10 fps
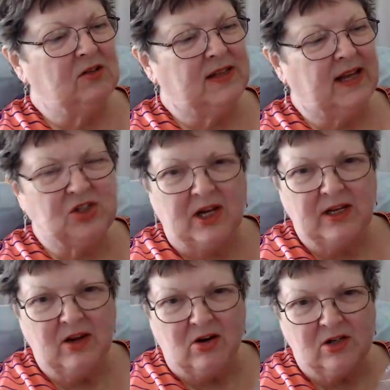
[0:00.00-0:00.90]
Sashay
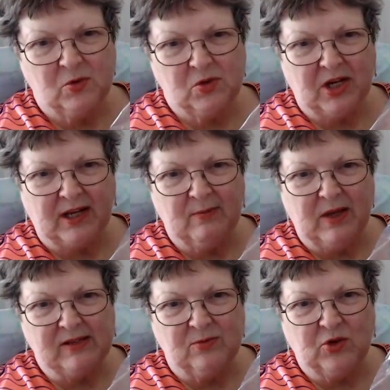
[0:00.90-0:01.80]
yarns, which I could
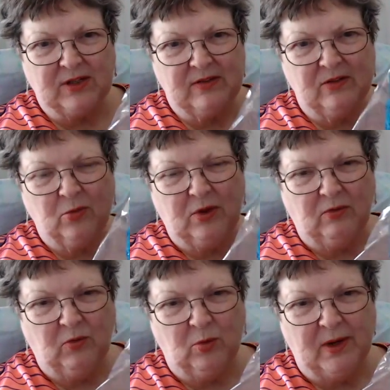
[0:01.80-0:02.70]
make some dresses with
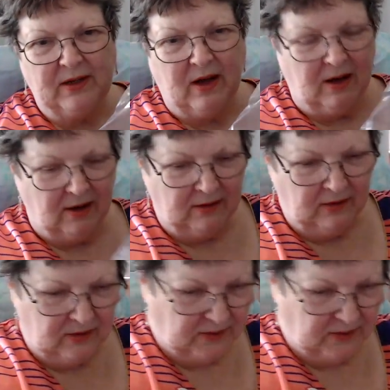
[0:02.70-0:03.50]
for my dolls.